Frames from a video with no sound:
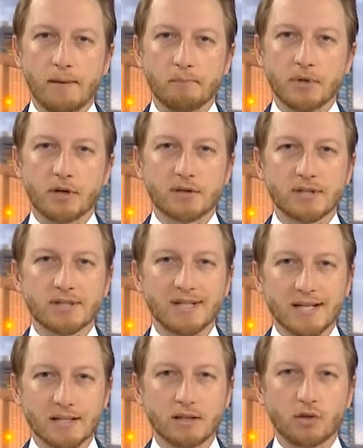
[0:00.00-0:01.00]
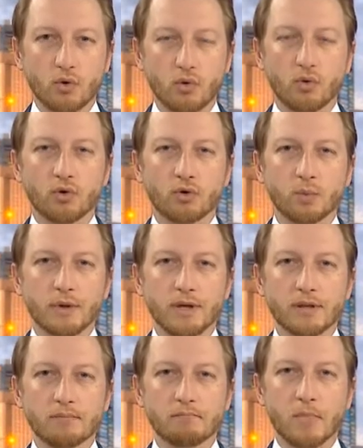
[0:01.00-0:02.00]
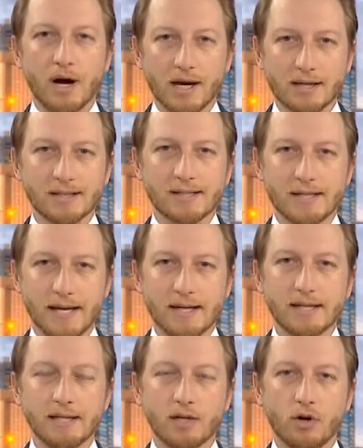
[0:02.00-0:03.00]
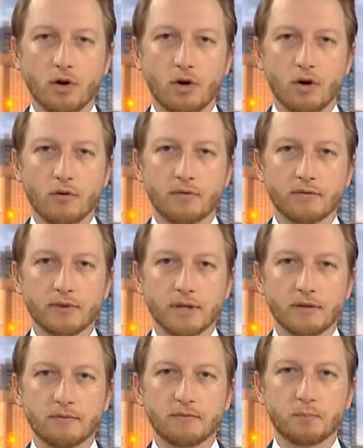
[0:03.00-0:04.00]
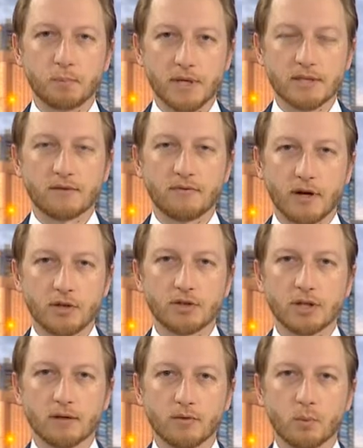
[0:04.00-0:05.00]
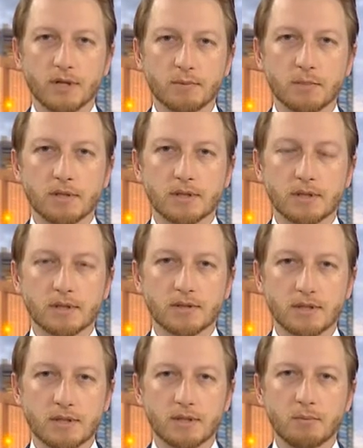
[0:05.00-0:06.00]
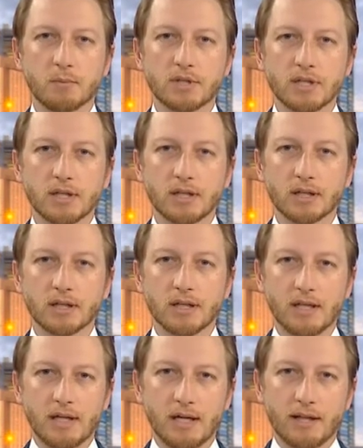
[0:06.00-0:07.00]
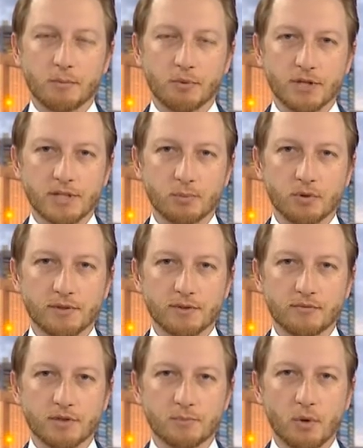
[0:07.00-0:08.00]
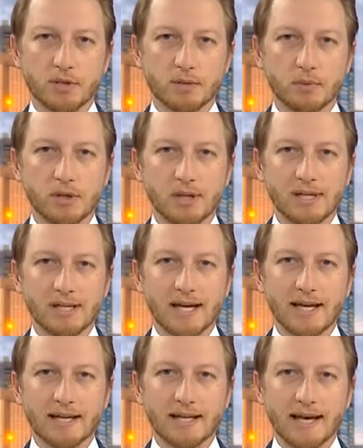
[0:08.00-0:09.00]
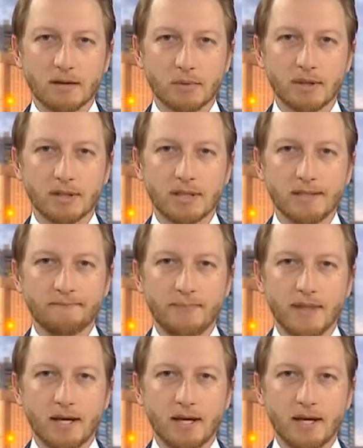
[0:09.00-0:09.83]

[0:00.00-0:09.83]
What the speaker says: because it doesn't accord with my understanding of the best functioning of the Westminster system, in particular the principles of responsibility and accountability.